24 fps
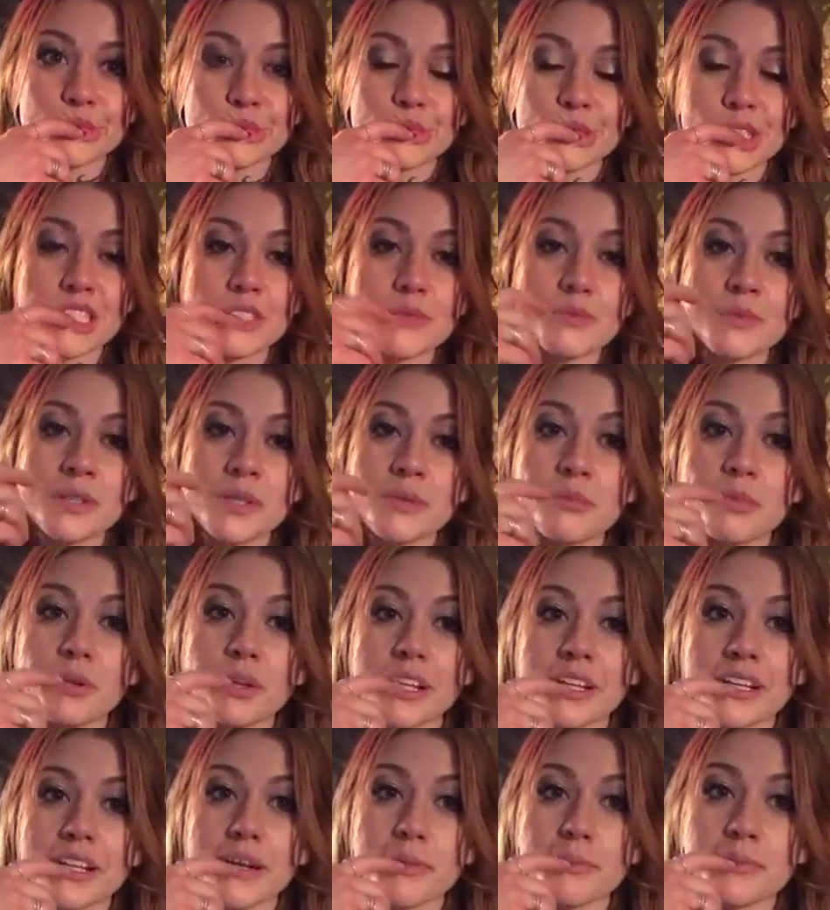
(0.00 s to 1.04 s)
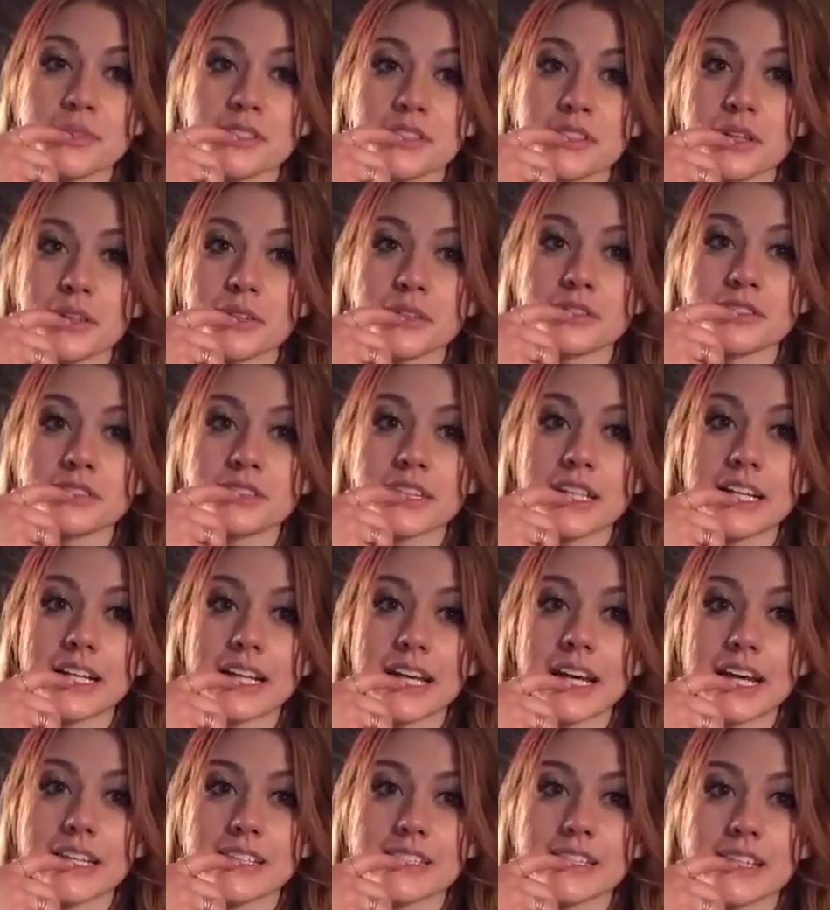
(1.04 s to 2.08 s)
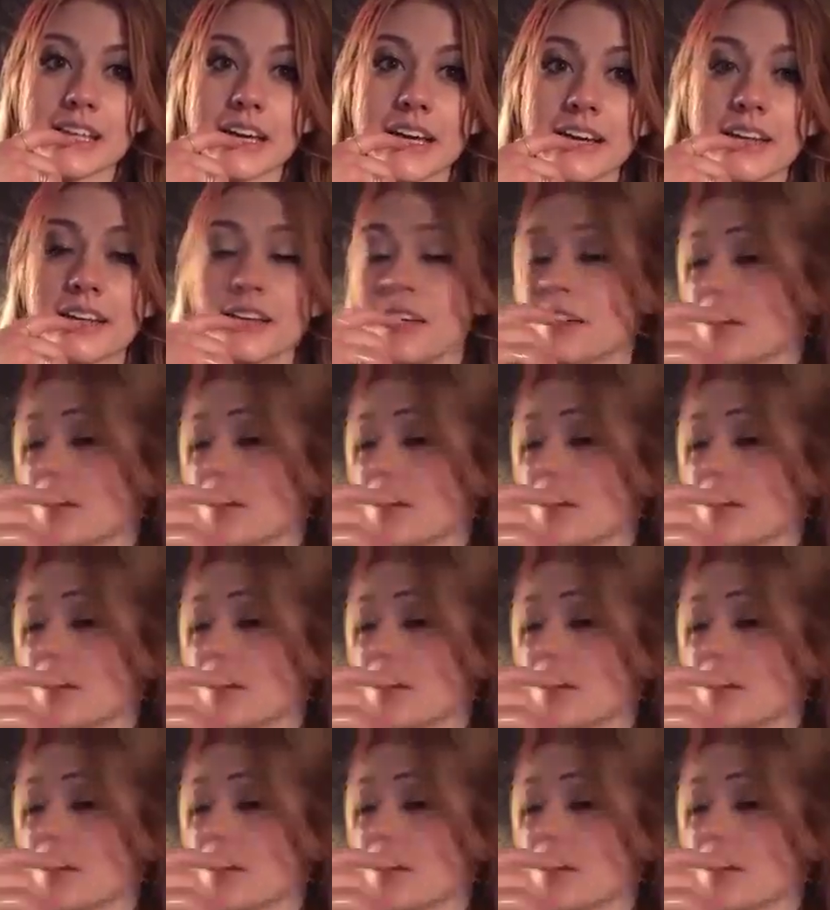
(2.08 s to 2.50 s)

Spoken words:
It's a pretty bloody episode, I gotta say.